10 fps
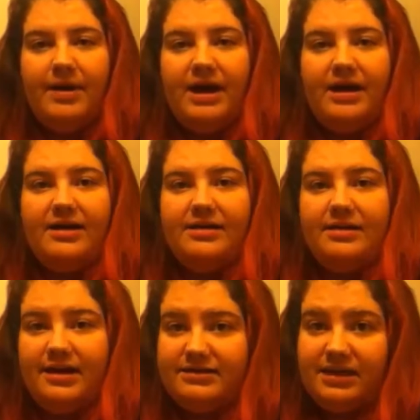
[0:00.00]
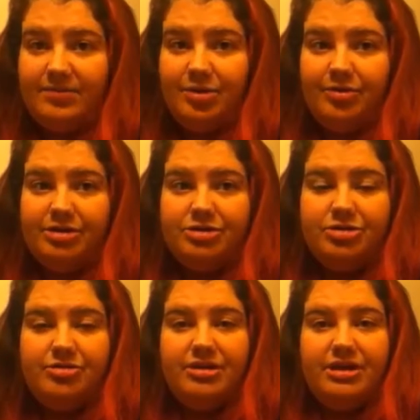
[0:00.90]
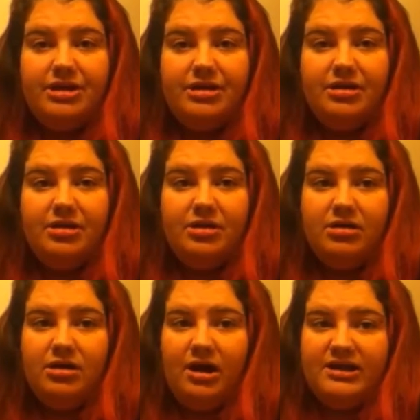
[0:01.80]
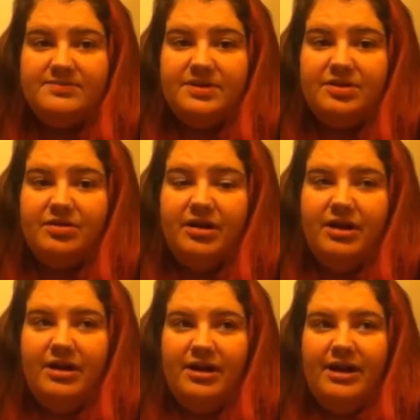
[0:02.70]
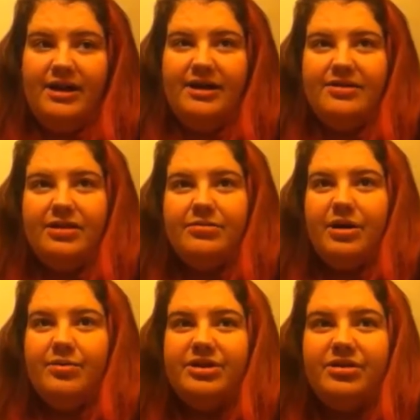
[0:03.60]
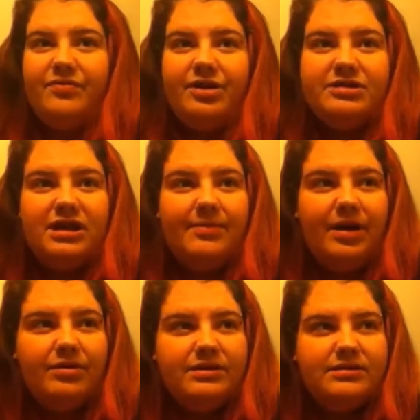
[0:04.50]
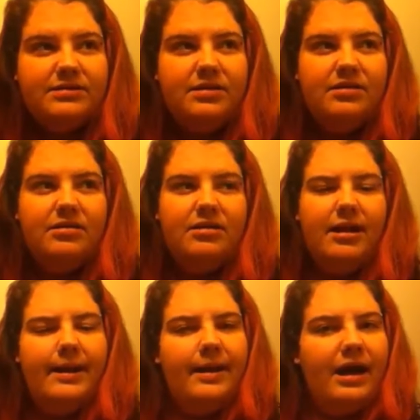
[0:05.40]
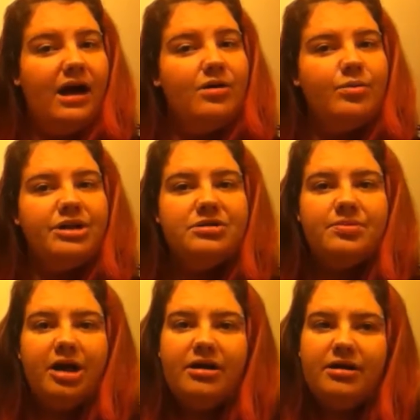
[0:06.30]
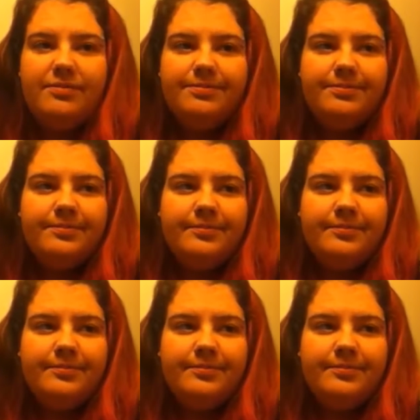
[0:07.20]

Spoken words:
my next time going to the hospital, and I think when I went the first time I was 9 weeks pregnant.